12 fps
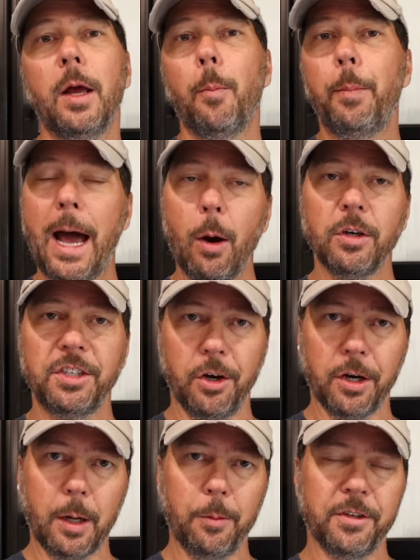
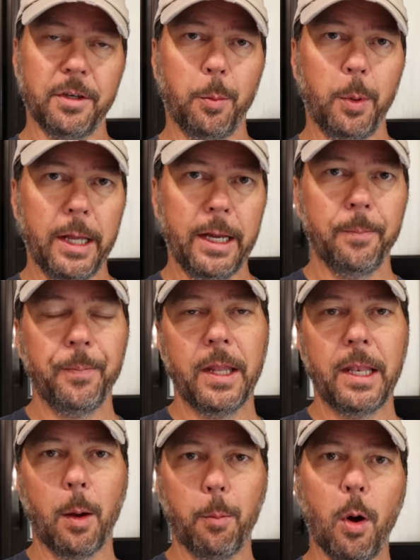PowerShare comes into play.
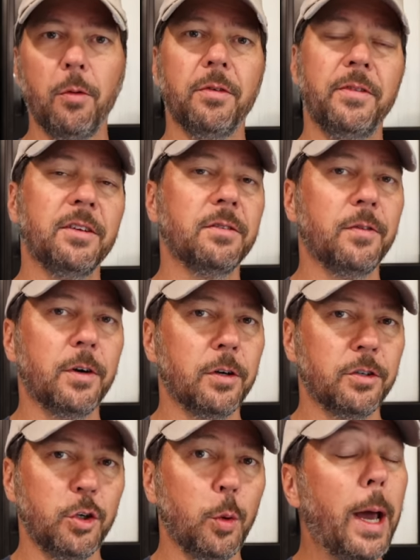Now both of these
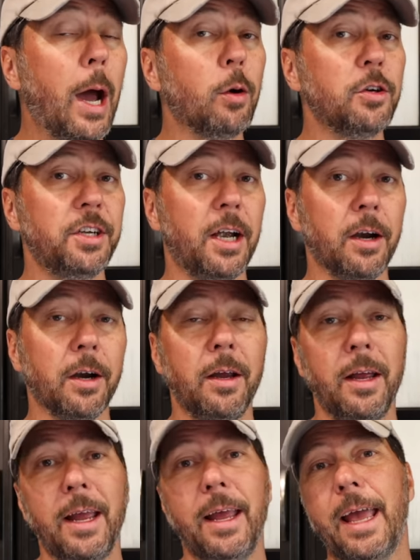inverters do PowerShare
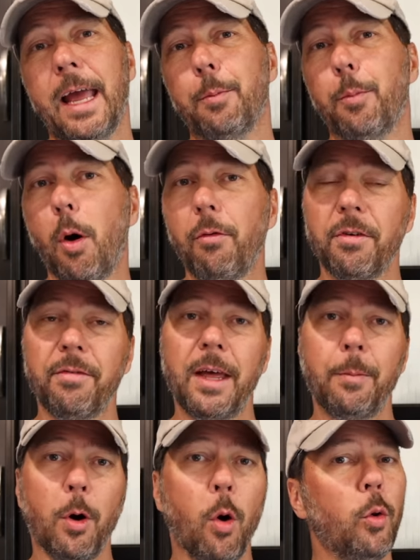and both of
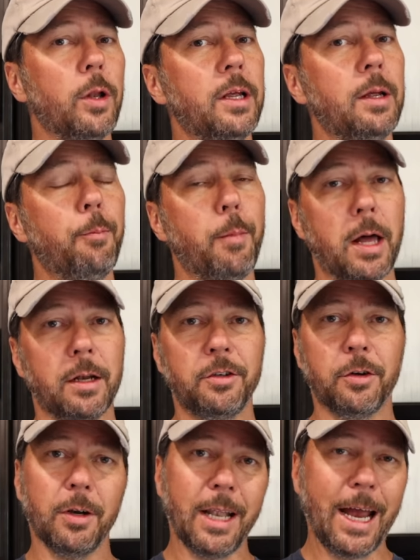them only
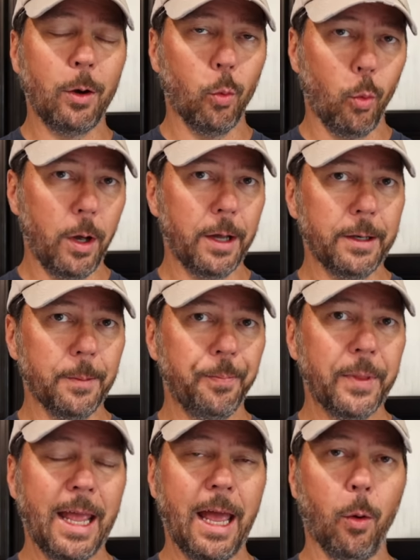monitor line 1.
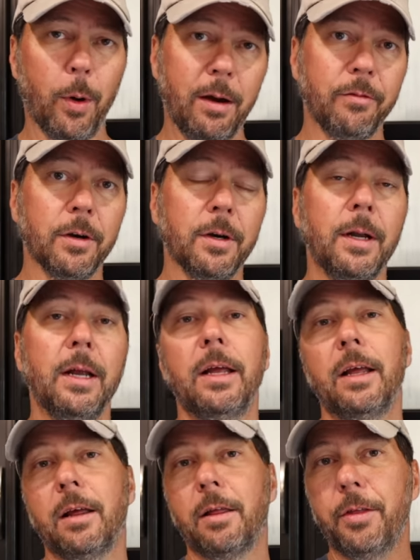However,
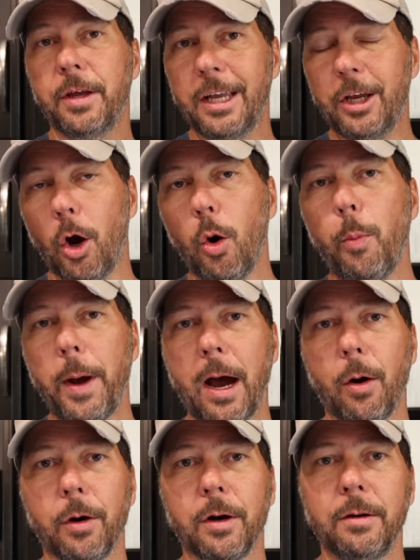the Go
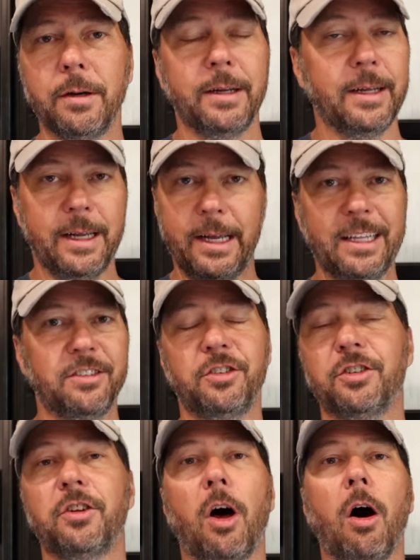Power, it's
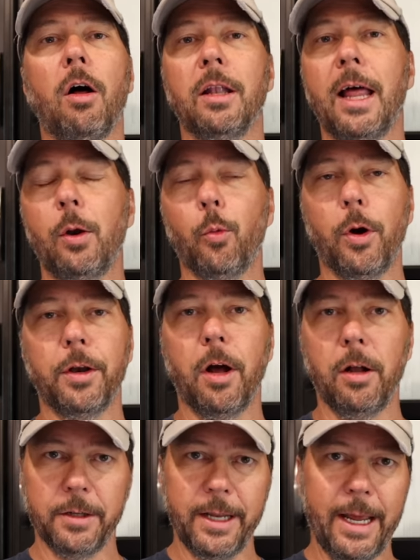just all line 1
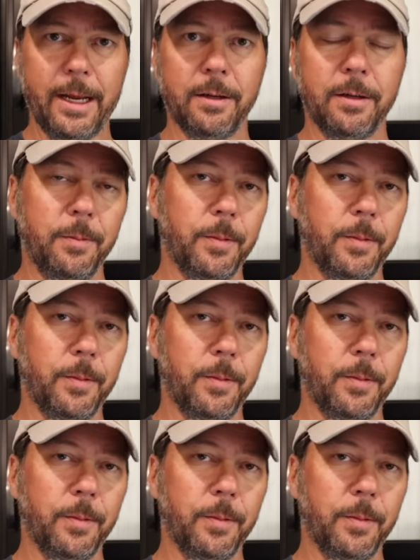all day.